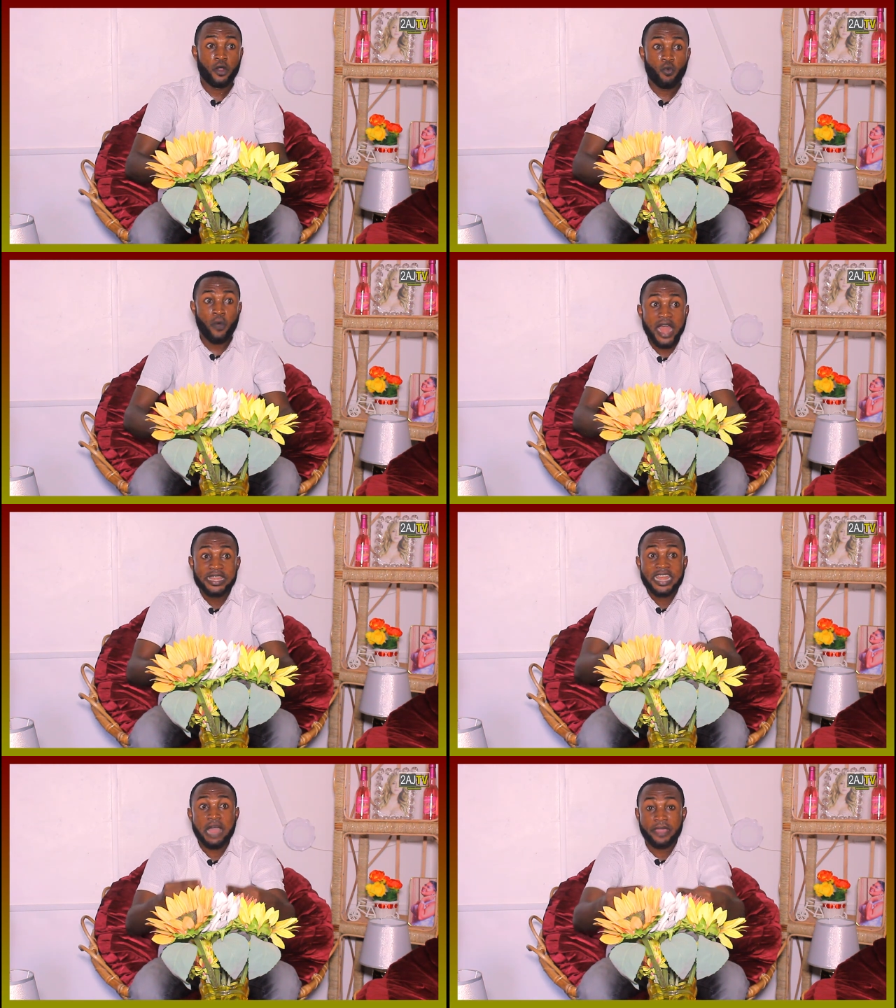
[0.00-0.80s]

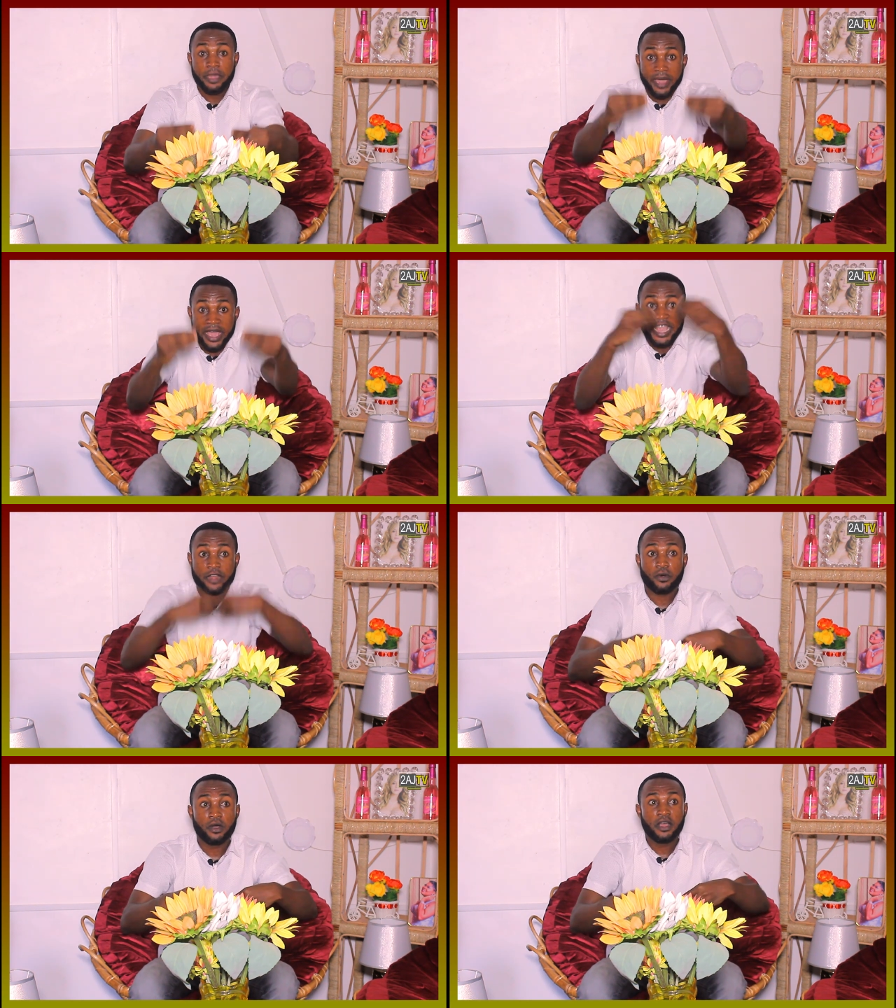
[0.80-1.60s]
Wedding, I meme
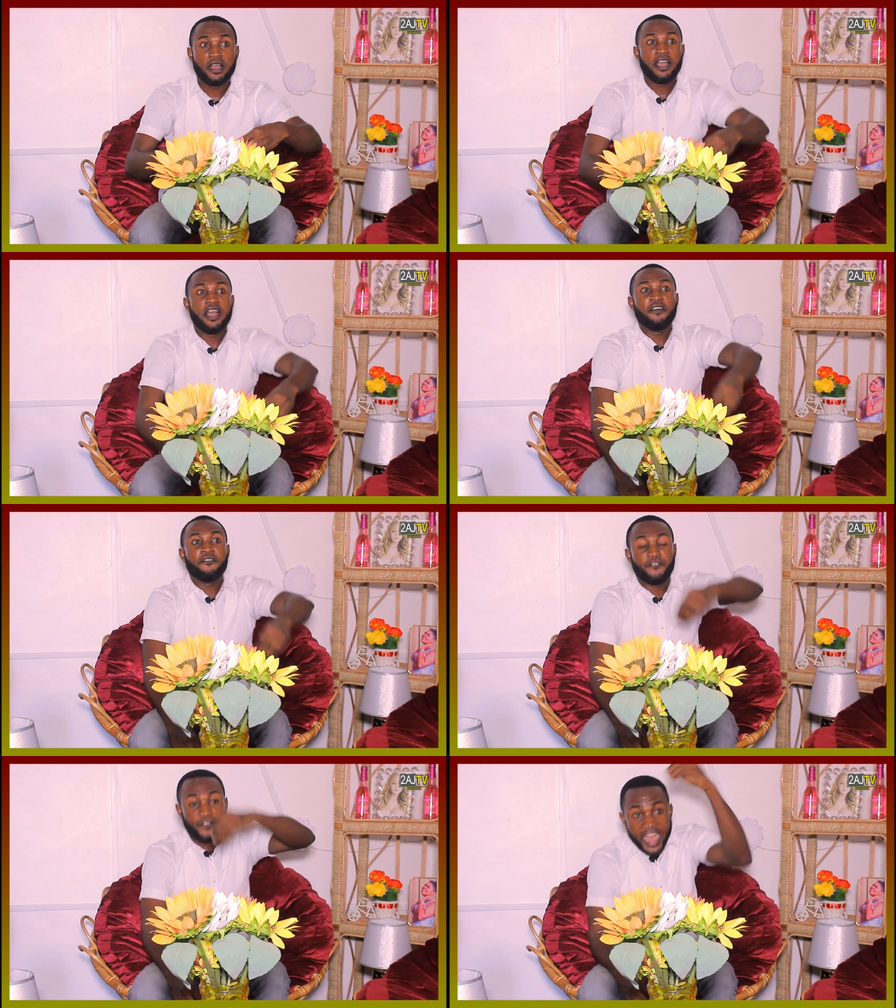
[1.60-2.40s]
yano.
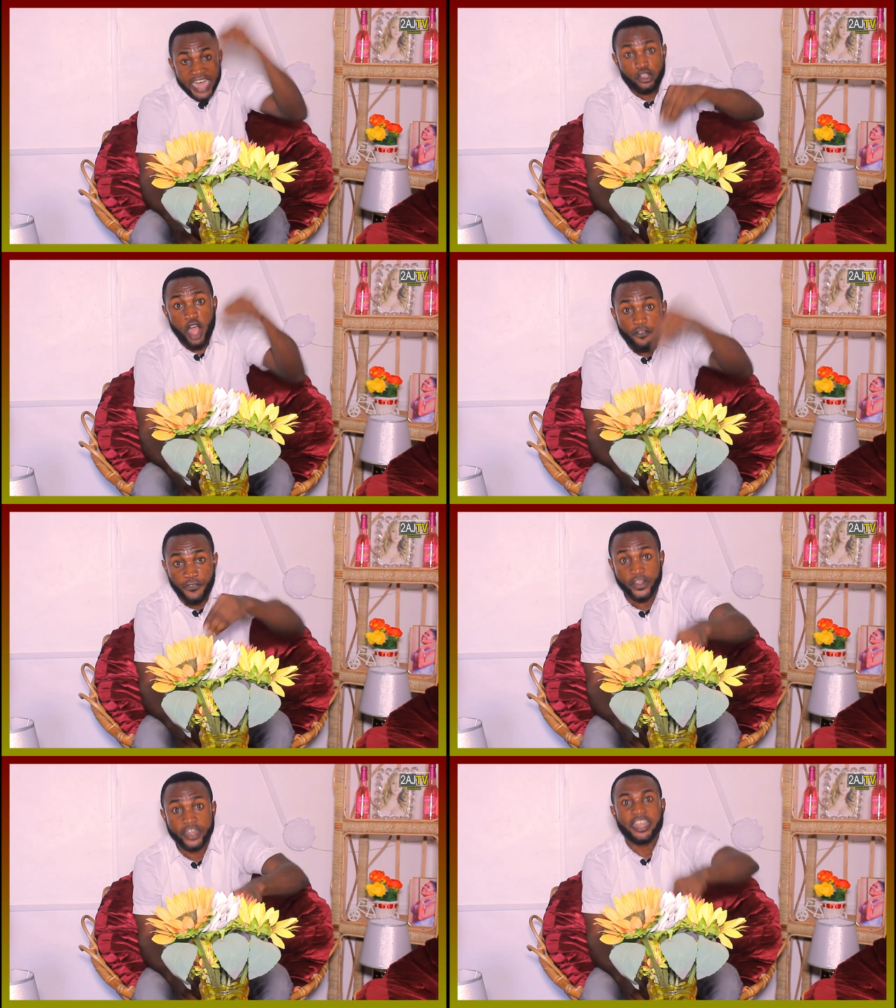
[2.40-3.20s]
First
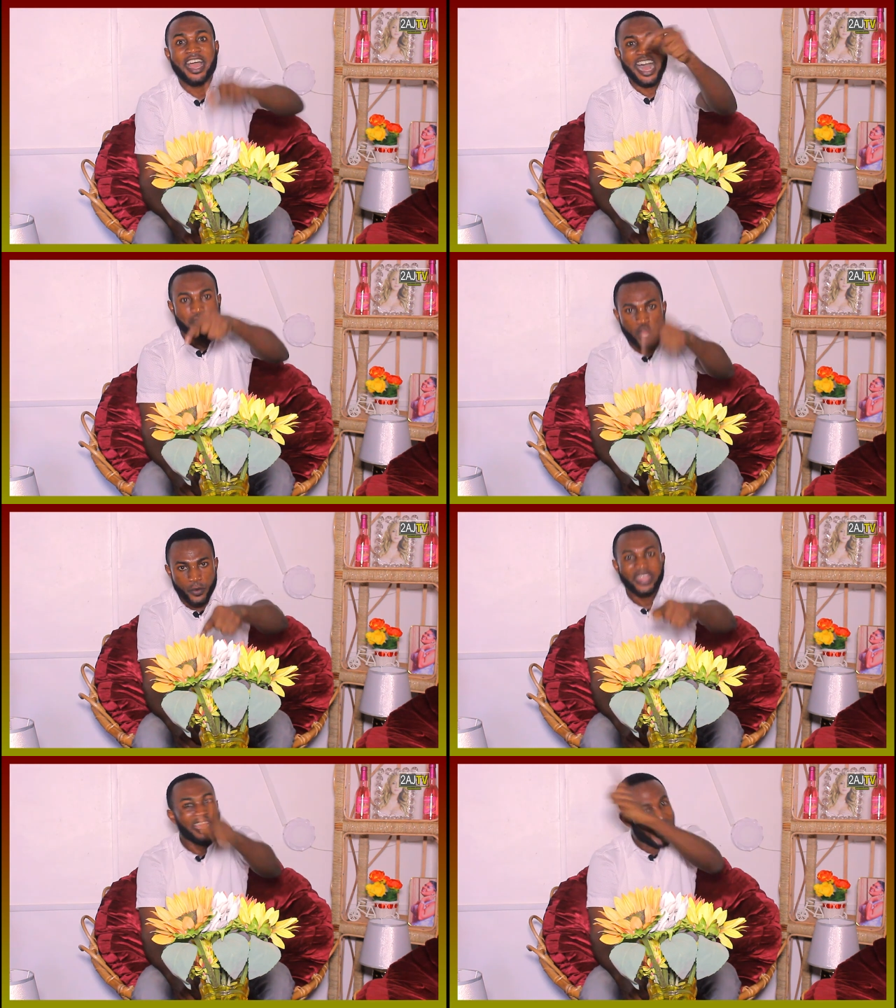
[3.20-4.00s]
offering, I saw
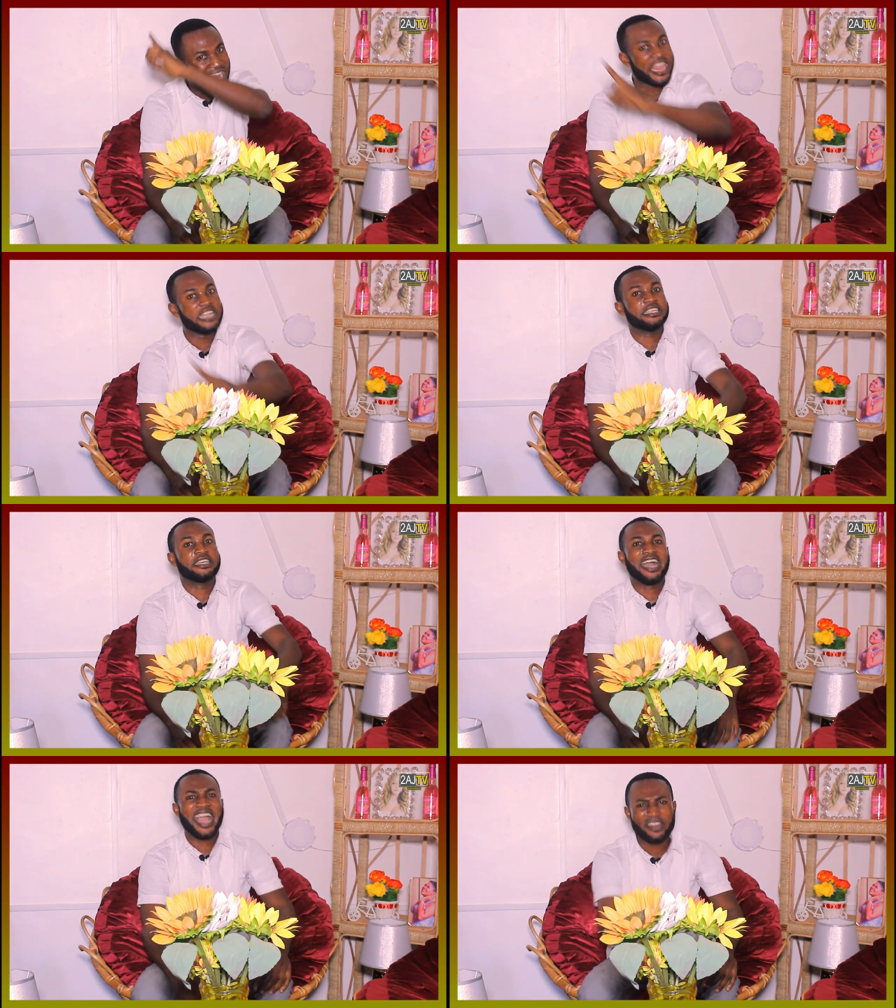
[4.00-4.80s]
your agi.
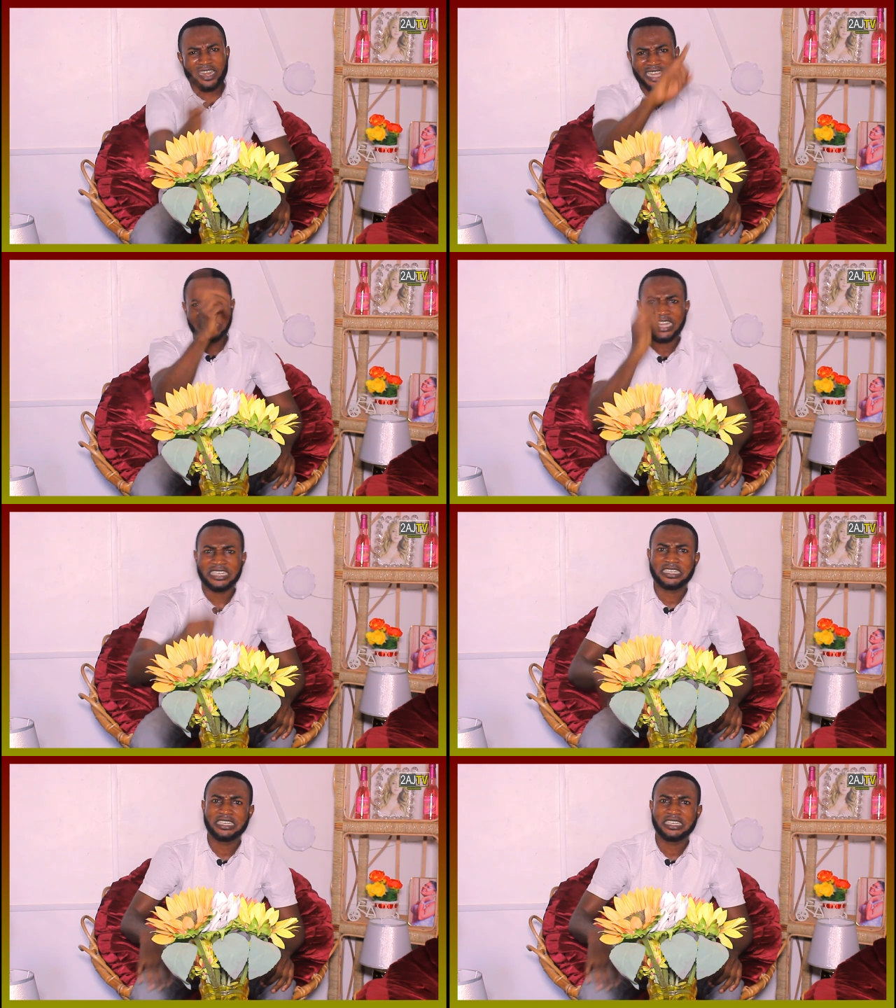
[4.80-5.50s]
I don't understand.